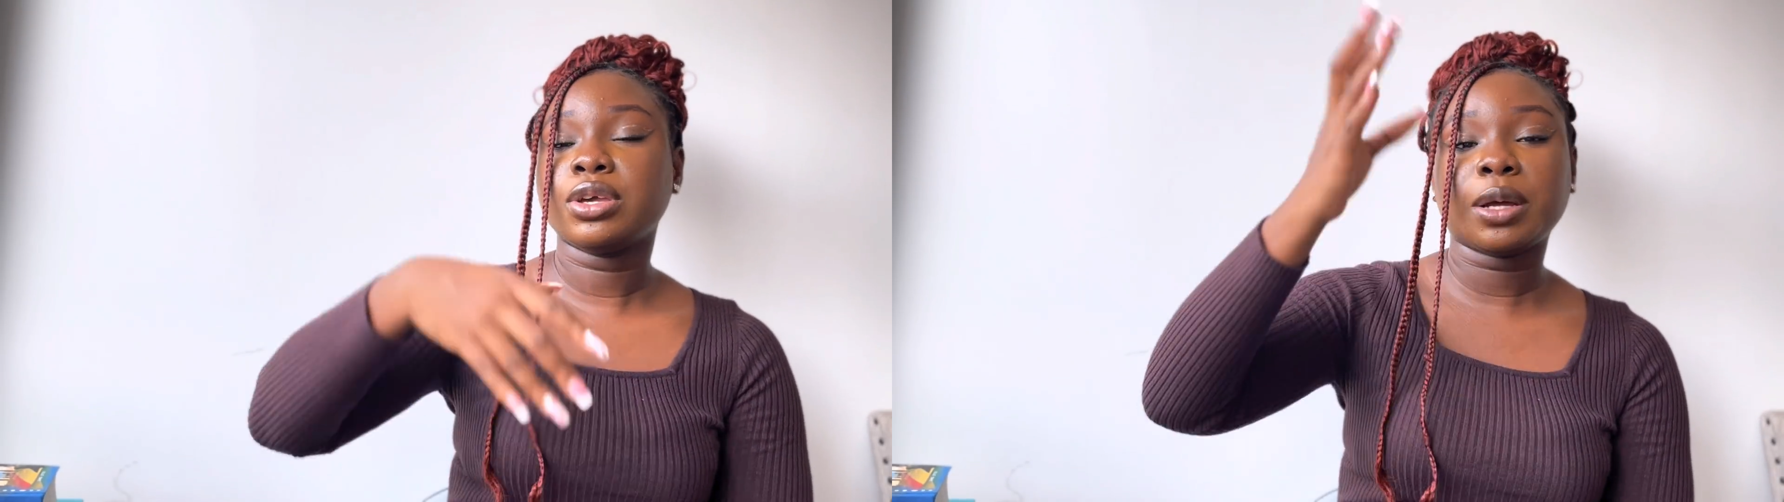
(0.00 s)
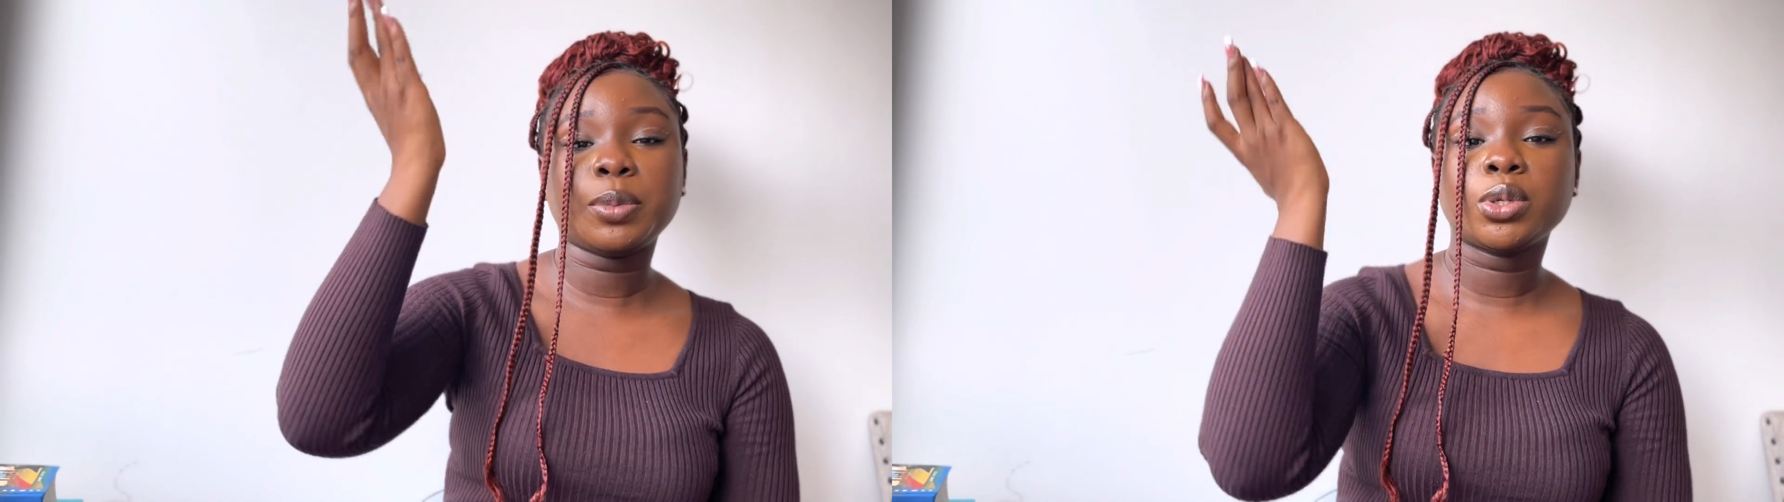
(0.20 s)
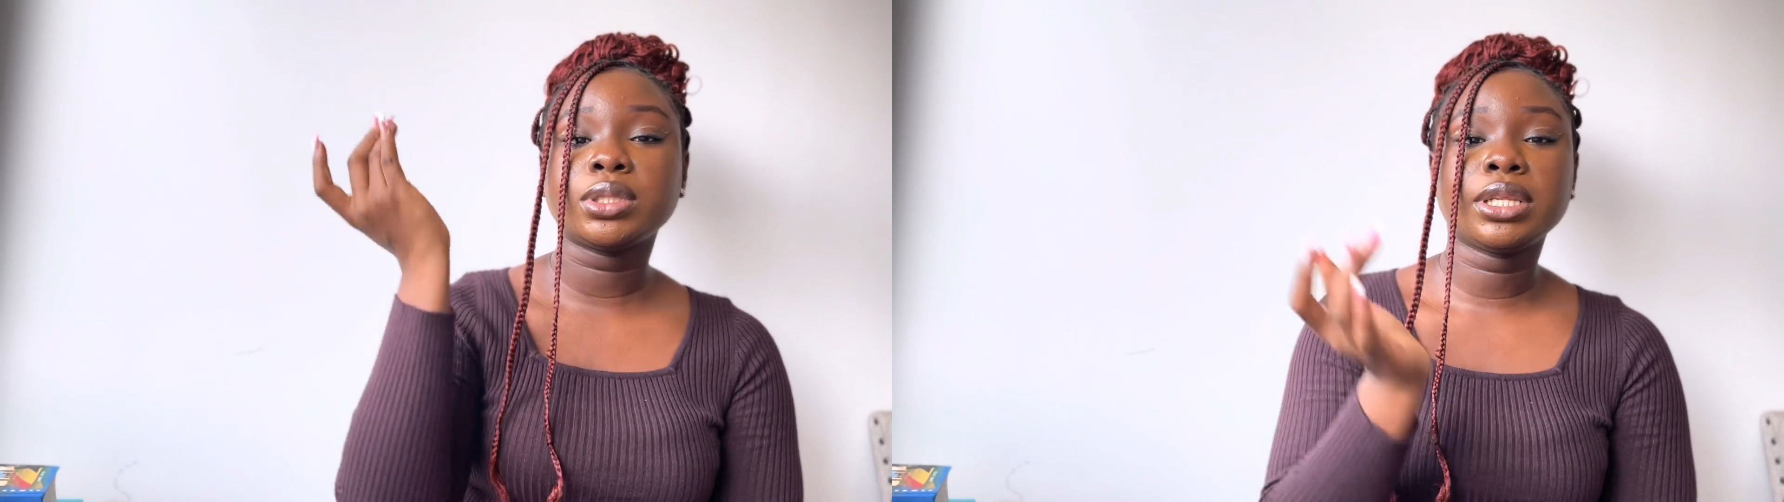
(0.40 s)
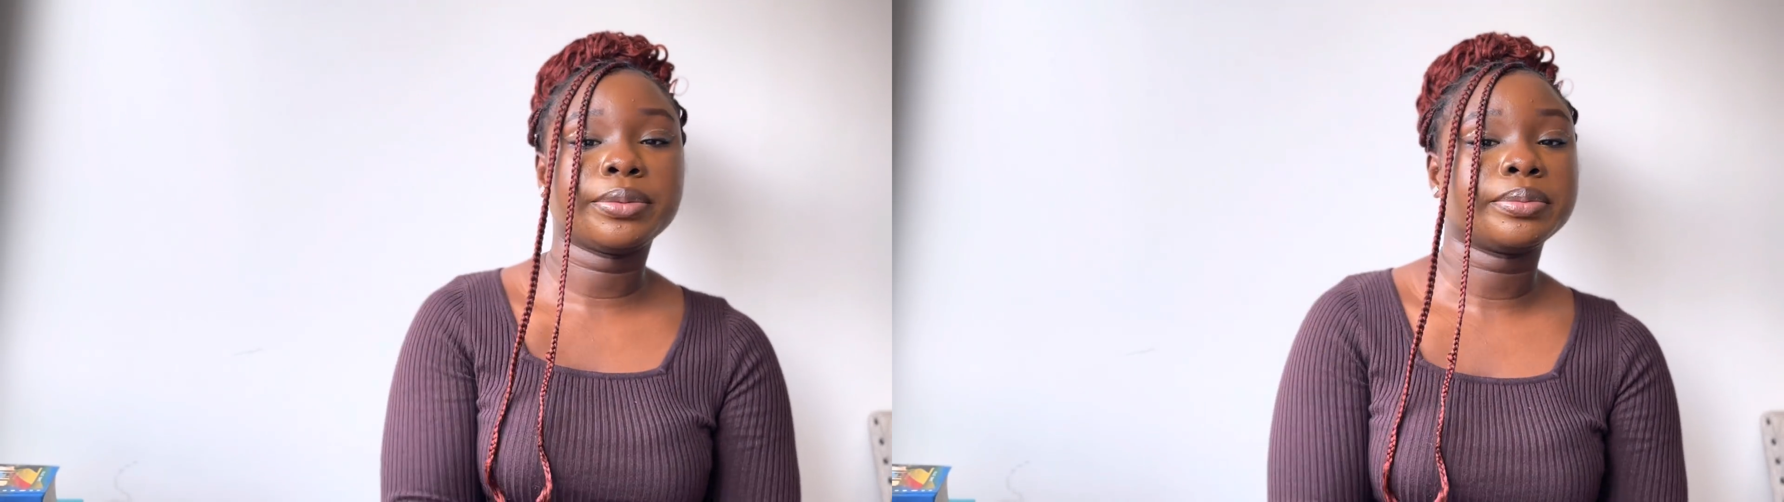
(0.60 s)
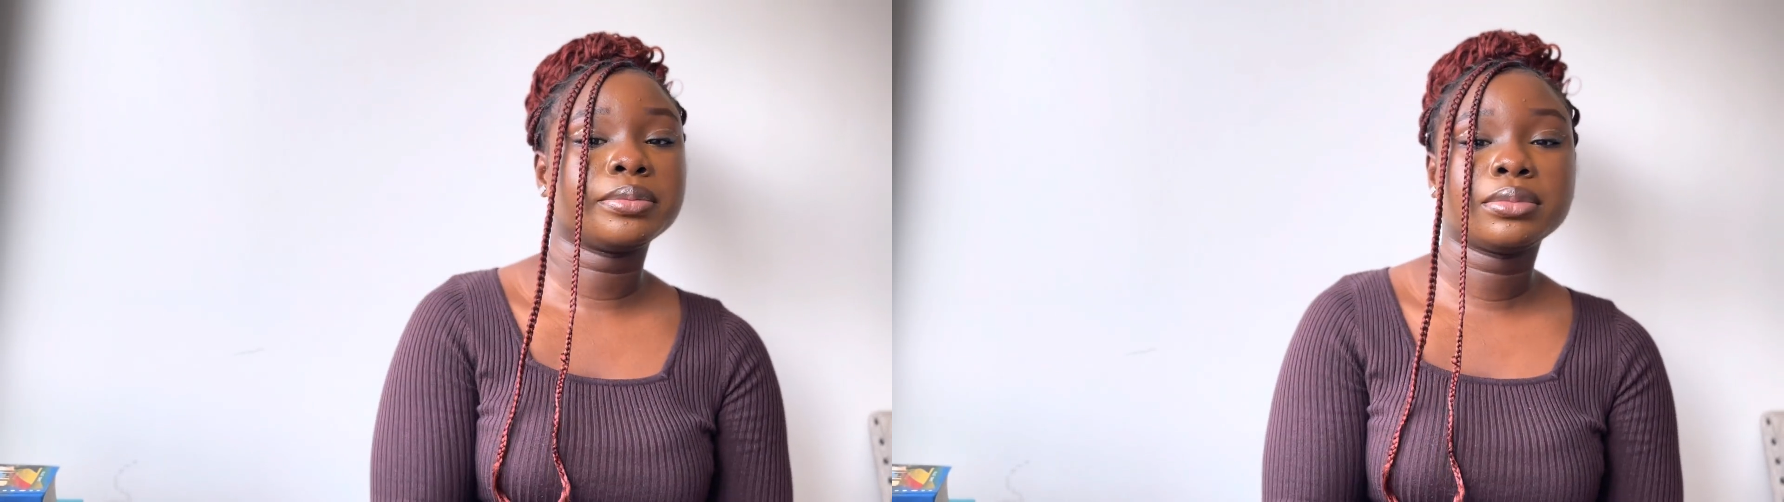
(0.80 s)
upload them.
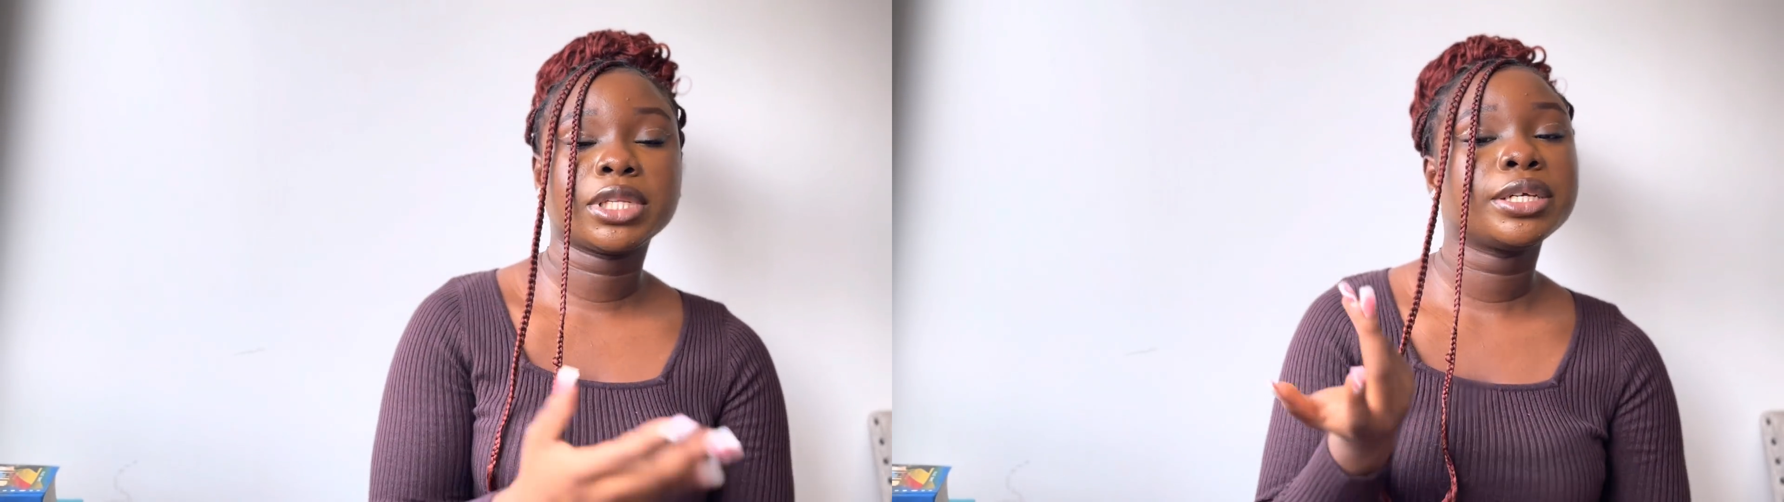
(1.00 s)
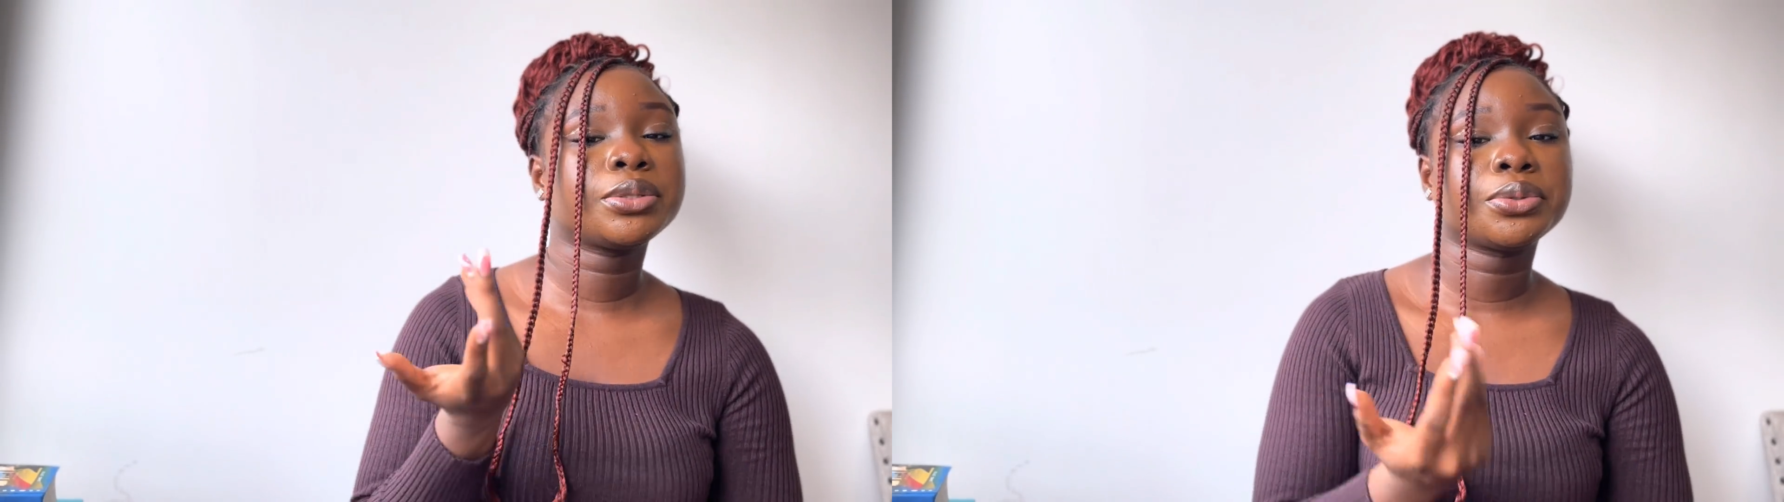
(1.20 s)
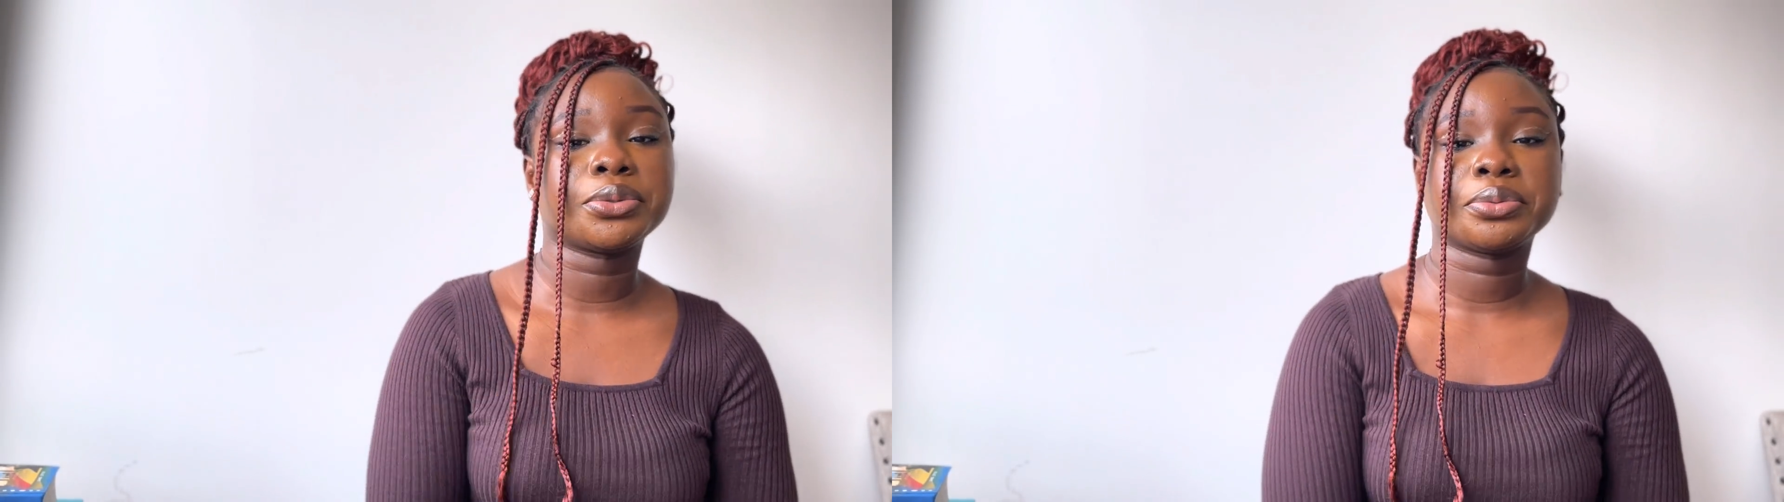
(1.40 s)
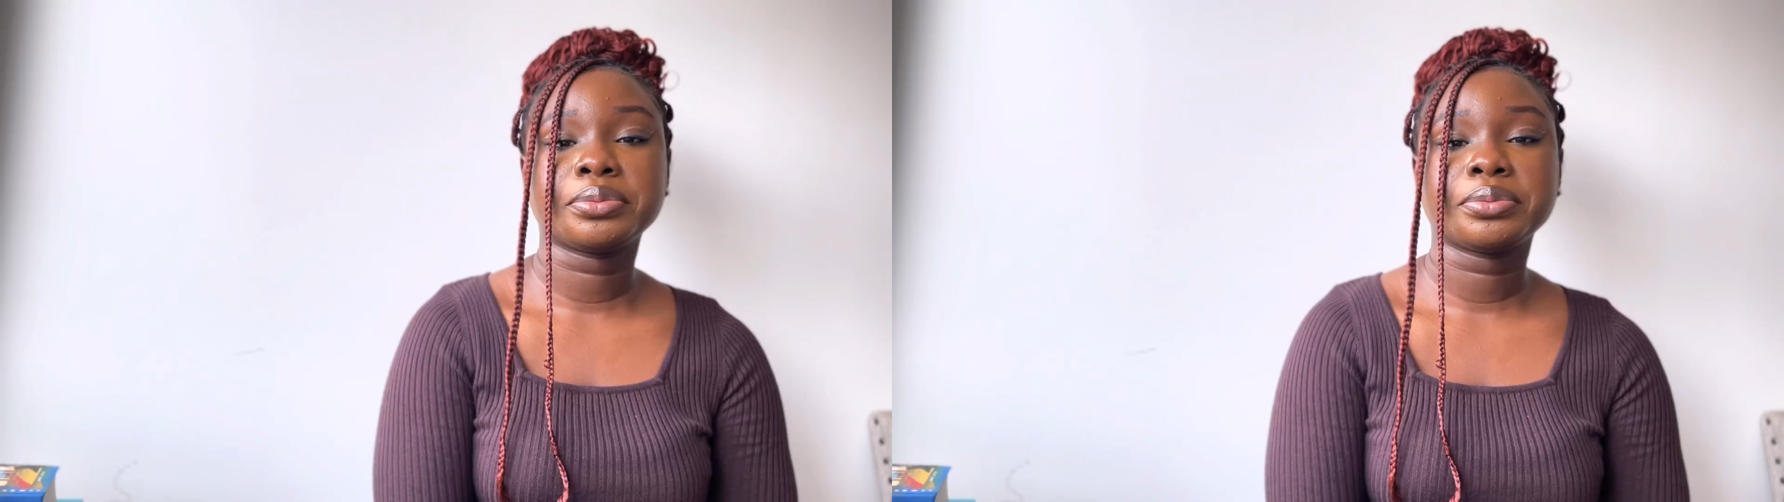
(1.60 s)
That's all.